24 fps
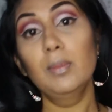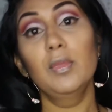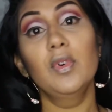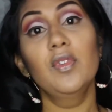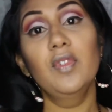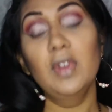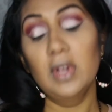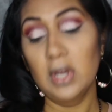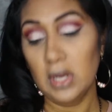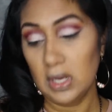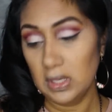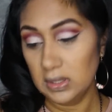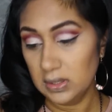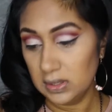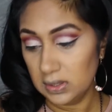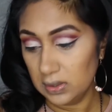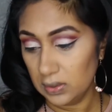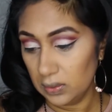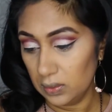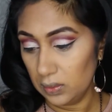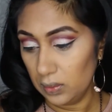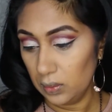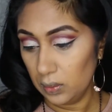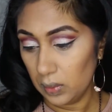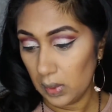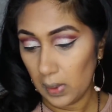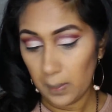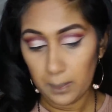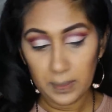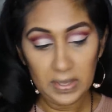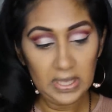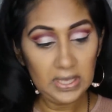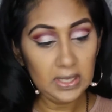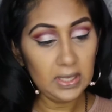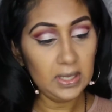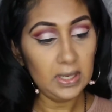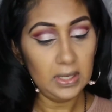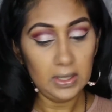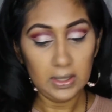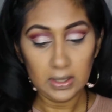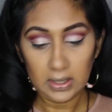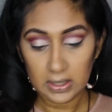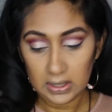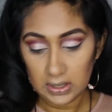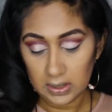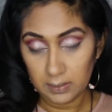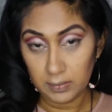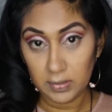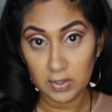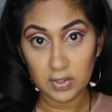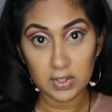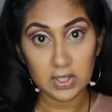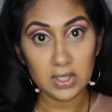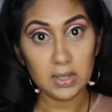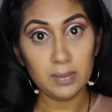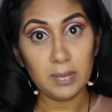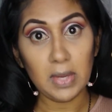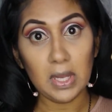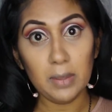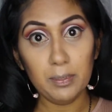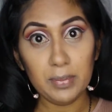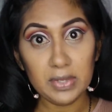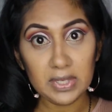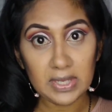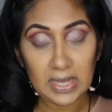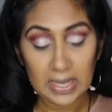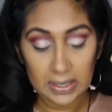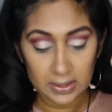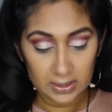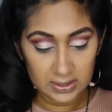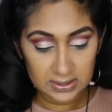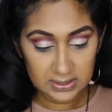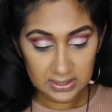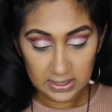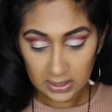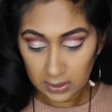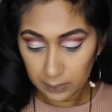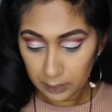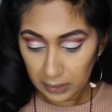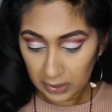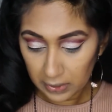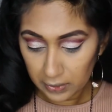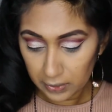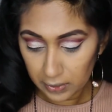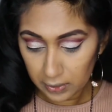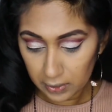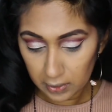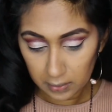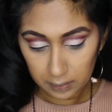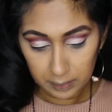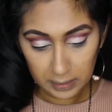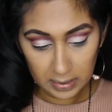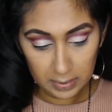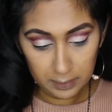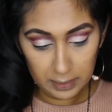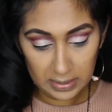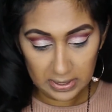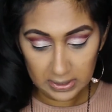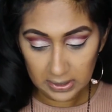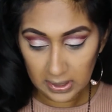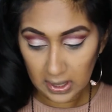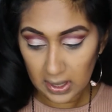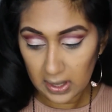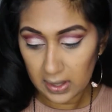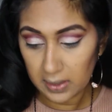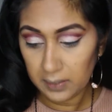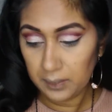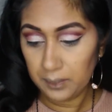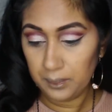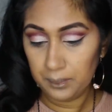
moving on to baking, and I'm using my Banana Setting Powder by Ben Nye.